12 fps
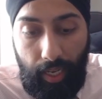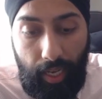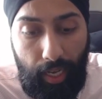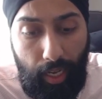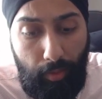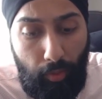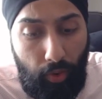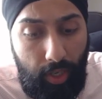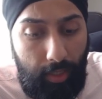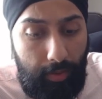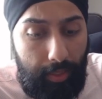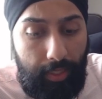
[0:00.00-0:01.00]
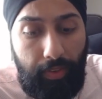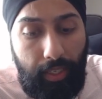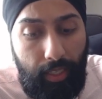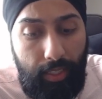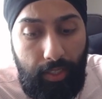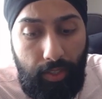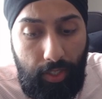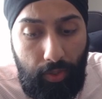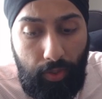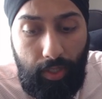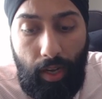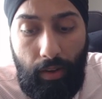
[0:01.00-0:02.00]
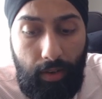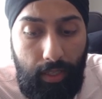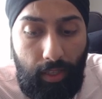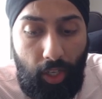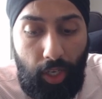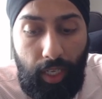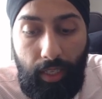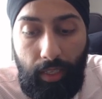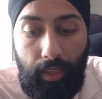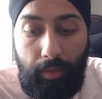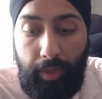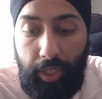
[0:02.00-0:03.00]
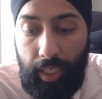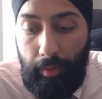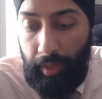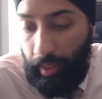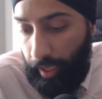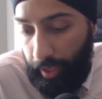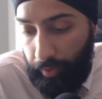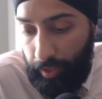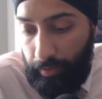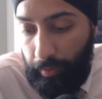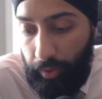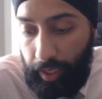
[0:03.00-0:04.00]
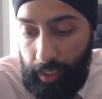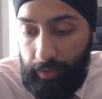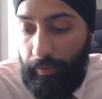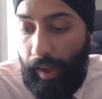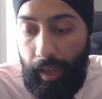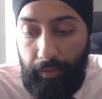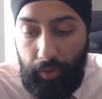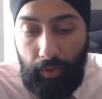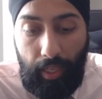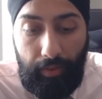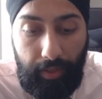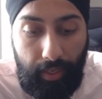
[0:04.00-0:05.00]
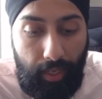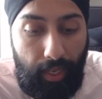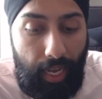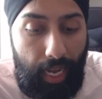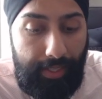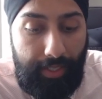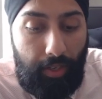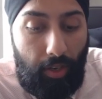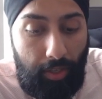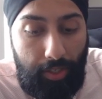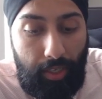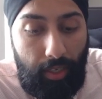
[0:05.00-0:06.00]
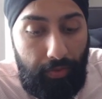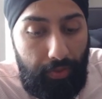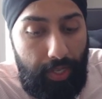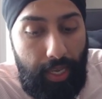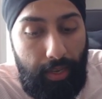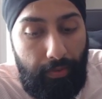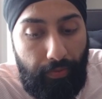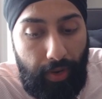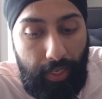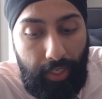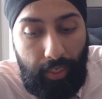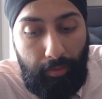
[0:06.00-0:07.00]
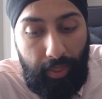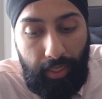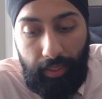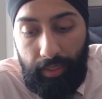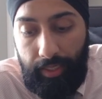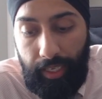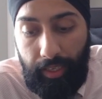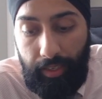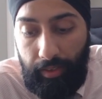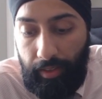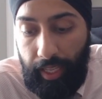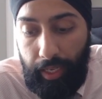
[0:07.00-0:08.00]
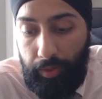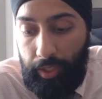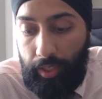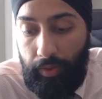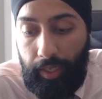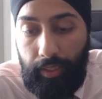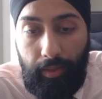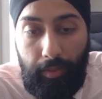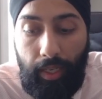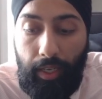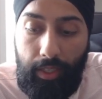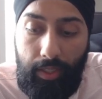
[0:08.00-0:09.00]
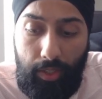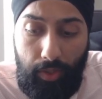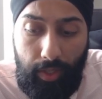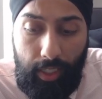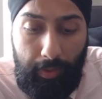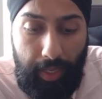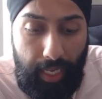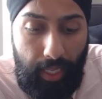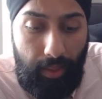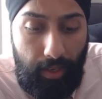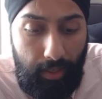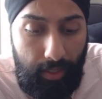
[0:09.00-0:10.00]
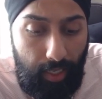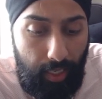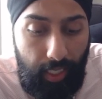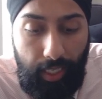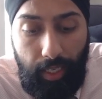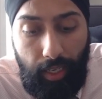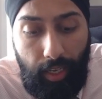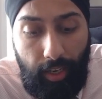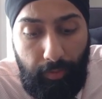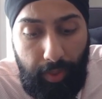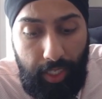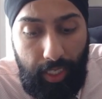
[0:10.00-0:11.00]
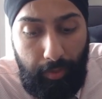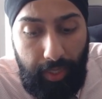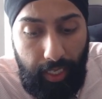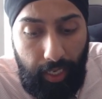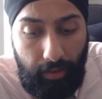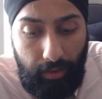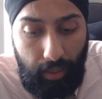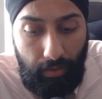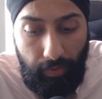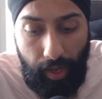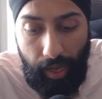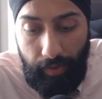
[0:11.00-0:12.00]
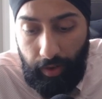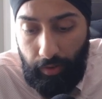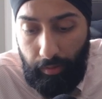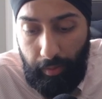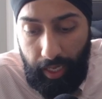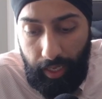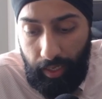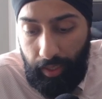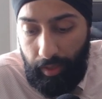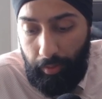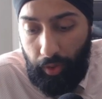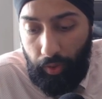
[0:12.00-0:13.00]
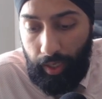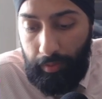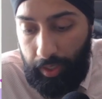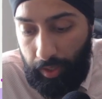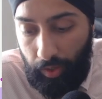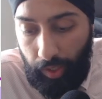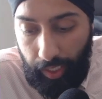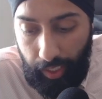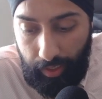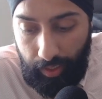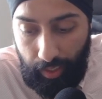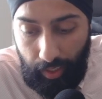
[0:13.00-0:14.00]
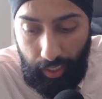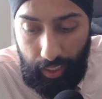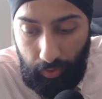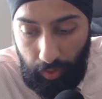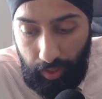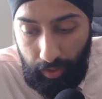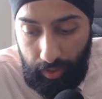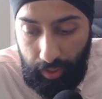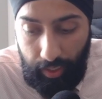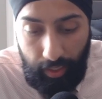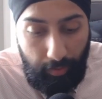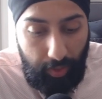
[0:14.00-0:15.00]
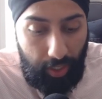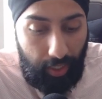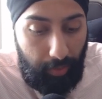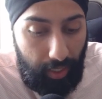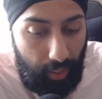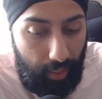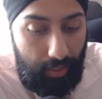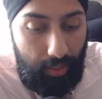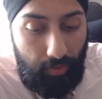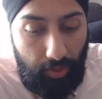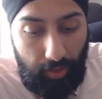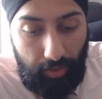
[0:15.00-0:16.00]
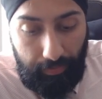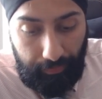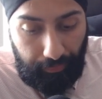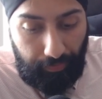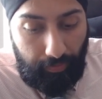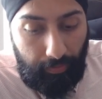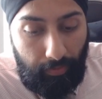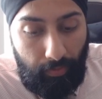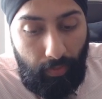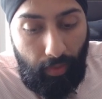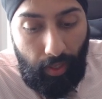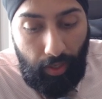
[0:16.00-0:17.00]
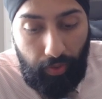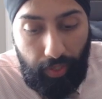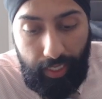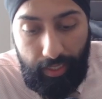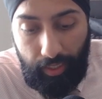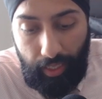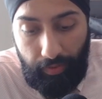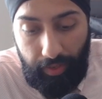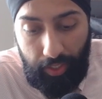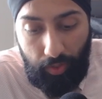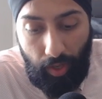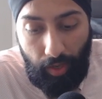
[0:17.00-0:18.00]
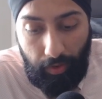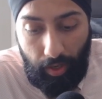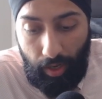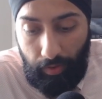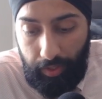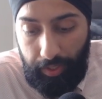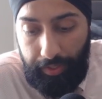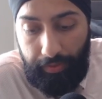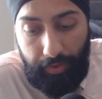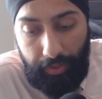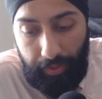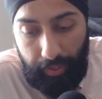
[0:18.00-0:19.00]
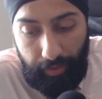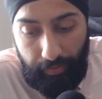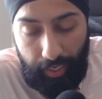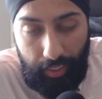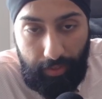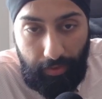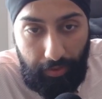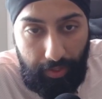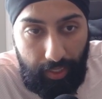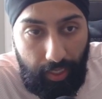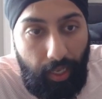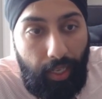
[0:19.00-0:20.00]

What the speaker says: More specifically, Surrey Schools offers learning the Punjabi language from grades 5 to 11 as an alternative to taking French and meeting the second language curriculum. Students begin their study of Punjabi in grade 5 and remain in the program till grade 8. As well, senior Punjabi classes for grades 11 and 12 are offered to further advance fluency.